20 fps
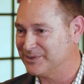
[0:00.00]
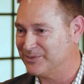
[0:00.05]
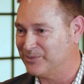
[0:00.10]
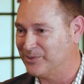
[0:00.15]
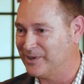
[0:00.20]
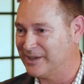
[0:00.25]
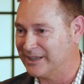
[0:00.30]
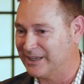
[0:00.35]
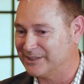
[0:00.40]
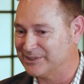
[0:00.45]

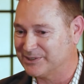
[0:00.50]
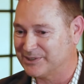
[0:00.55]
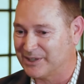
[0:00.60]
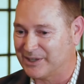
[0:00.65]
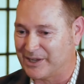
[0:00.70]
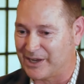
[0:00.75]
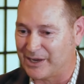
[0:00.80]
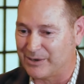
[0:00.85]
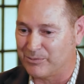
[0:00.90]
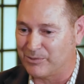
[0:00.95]
One, I said
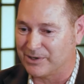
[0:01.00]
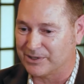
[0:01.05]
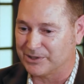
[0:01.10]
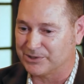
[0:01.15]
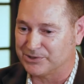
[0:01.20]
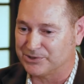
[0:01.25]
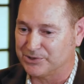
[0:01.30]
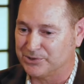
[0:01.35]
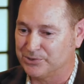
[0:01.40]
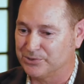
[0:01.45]
I want to
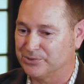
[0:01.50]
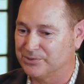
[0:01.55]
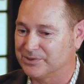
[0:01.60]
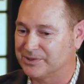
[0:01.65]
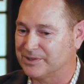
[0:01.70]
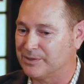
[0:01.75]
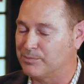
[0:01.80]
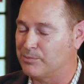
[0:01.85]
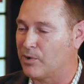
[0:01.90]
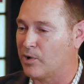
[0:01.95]
choose
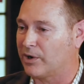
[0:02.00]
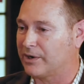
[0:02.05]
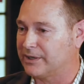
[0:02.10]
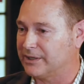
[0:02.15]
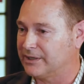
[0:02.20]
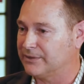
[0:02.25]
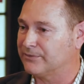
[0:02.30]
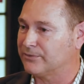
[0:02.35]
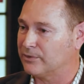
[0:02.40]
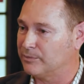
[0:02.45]
the
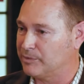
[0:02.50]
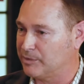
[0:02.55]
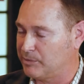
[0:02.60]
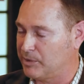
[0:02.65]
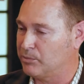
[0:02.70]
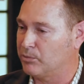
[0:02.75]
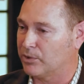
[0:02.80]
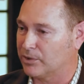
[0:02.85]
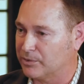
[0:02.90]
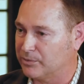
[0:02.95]
marketing firm that we
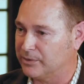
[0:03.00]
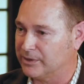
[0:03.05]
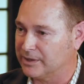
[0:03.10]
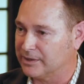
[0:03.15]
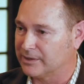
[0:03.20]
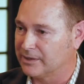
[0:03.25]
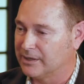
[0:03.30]
work with